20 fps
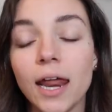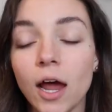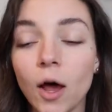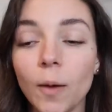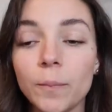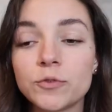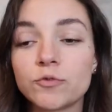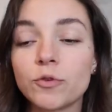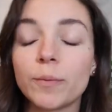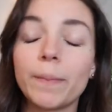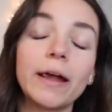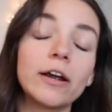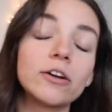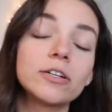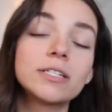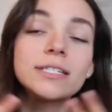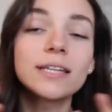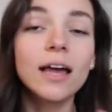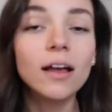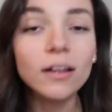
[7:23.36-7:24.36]
It helps repair
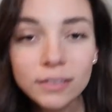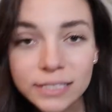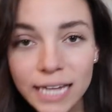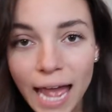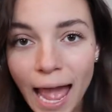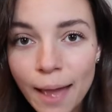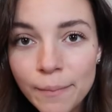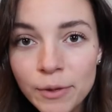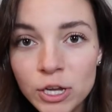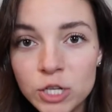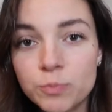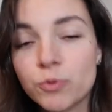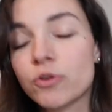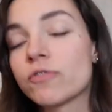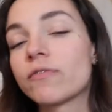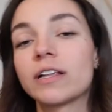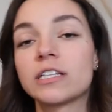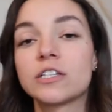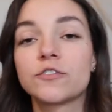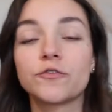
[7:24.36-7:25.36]
cell damage,
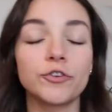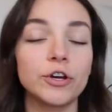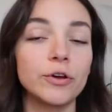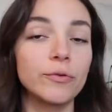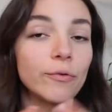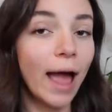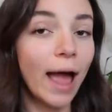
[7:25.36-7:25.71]
prevents free